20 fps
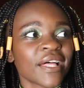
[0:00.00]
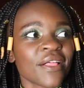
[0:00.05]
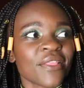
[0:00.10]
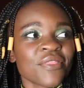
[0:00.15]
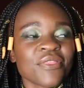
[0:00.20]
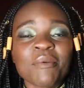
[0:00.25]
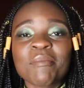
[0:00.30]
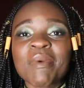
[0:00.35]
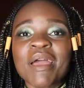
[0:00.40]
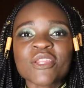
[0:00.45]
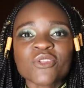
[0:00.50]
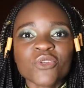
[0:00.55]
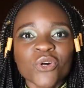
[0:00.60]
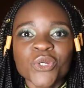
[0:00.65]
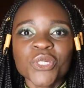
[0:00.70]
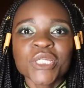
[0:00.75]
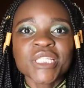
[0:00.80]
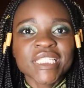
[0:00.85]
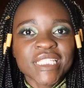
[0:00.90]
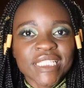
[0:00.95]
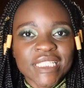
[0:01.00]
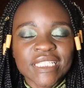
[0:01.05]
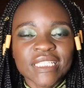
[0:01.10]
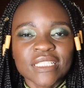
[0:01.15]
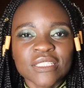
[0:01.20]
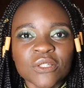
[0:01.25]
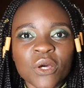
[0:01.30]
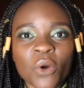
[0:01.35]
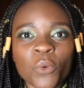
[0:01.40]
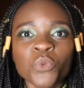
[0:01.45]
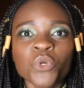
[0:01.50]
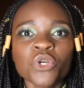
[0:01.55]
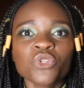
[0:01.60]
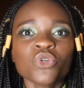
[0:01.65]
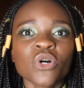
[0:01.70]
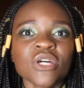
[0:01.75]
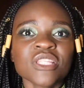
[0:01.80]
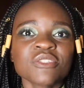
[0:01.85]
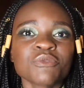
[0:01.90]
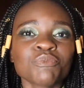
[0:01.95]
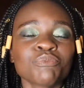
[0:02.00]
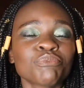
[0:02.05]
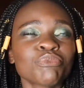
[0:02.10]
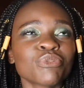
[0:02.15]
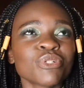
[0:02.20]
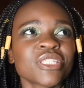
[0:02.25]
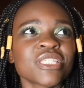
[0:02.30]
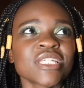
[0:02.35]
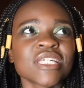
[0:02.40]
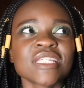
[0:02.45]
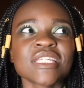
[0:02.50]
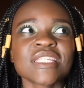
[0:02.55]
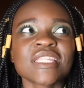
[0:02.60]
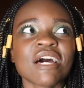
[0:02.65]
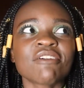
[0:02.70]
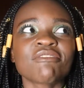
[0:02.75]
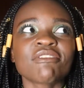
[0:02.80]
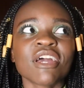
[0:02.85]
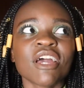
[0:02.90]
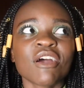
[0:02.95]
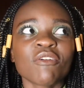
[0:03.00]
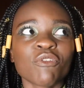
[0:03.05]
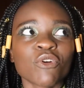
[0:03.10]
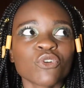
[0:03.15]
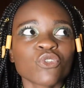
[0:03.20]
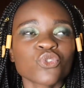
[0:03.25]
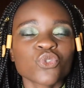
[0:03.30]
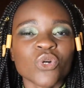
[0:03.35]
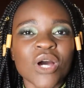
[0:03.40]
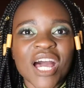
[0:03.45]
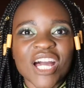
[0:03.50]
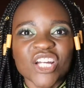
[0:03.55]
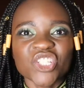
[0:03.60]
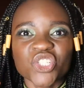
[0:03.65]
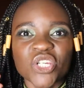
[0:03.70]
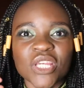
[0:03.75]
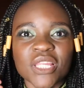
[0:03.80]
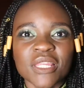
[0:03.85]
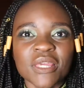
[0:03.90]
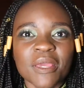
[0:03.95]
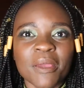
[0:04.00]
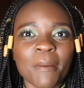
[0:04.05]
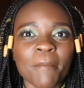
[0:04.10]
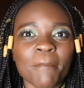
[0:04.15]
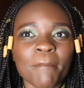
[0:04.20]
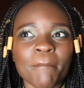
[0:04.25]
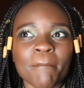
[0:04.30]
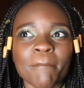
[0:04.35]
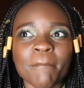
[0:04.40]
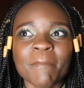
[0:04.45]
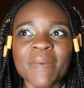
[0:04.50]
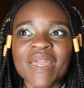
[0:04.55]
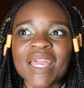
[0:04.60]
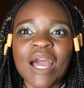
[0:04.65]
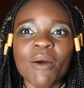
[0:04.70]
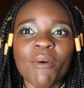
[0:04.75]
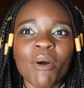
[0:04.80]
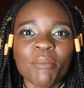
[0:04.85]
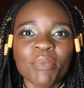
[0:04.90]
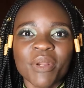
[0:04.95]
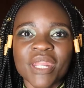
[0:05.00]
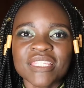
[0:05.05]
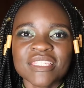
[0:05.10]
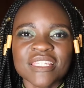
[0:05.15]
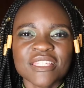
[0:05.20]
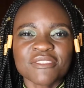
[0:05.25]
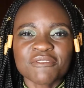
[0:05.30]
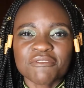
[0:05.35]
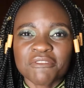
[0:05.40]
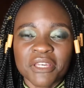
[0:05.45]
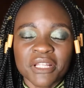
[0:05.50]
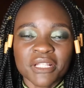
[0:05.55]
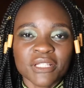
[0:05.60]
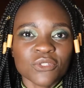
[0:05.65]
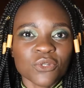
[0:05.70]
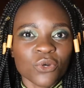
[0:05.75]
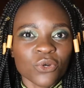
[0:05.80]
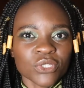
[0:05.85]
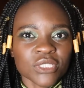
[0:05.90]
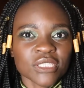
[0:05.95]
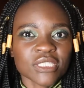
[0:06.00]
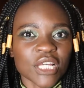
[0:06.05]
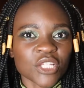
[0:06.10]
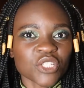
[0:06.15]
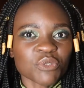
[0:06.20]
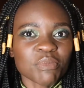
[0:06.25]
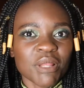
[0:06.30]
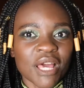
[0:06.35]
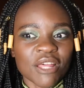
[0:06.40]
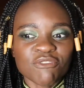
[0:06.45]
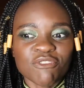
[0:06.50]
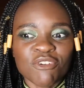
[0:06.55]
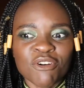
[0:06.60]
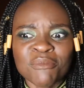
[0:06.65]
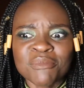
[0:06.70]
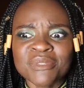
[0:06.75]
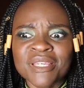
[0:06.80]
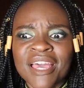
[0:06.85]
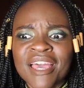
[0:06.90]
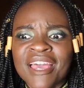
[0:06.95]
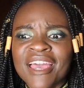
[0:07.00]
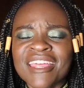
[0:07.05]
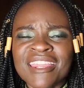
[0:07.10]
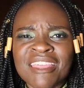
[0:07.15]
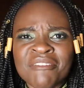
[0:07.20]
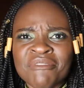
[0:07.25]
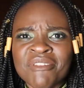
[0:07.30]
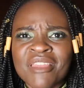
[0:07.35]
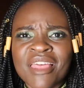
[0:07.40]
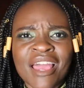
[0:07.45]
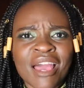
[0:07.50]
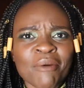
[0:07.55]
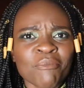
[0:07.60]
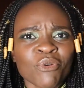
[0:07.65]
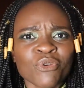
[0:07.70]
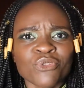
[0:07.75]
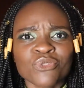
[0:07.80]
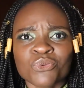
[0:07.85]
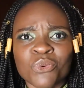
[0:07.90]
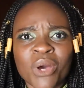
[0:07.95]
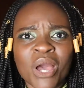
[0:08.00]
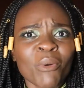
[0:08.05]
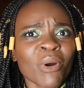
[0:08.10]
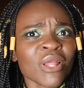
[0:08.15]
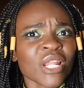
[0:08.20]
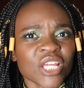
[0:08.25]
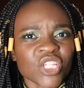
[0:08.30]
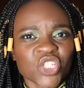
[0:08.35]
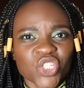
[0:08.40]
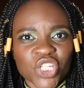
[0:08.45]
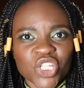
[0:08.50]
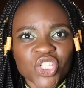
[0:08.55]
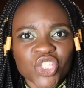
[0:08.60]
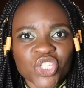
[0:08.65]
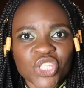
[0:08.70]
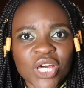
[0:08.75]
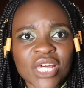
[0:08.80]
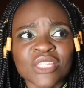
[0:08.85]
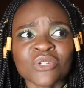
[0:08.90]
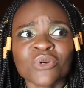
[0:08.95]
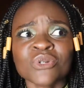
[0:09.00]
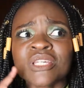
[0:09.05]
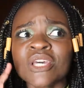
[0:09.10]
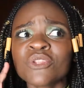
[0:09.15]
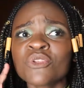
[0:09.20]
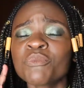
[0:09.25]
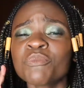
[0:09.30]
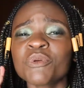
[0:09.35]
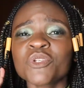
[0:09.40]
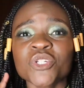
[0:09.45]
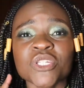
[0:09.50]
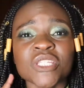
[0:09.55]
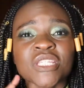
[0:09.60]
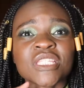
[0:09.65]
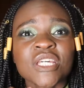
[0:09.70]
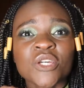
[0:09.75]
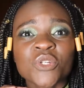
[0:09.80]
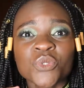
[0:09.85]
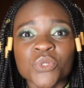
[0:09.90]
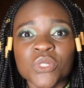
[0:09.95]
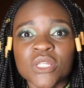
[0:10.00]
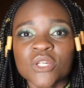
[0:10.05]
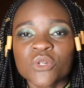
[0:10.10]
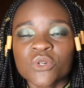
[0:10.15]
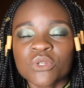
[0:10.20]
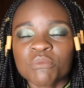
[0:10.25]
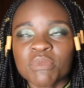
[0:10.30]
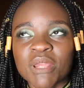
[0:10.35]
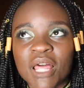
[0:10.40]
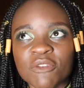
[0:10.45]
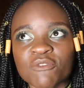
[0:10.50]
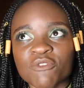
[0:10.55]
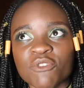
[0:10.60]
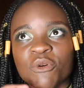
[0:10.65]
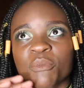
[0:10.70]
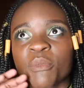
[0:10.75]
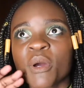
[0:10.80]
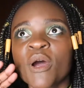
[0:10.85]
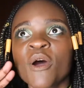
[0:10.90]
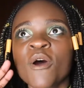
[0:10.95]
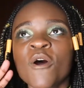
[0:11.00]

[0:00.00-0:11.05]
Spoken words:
the minorities, we don't put in enough effort to actually make our presence felt on such platforms. And I feel like I want to change that, because I know Pinterest is a really good platform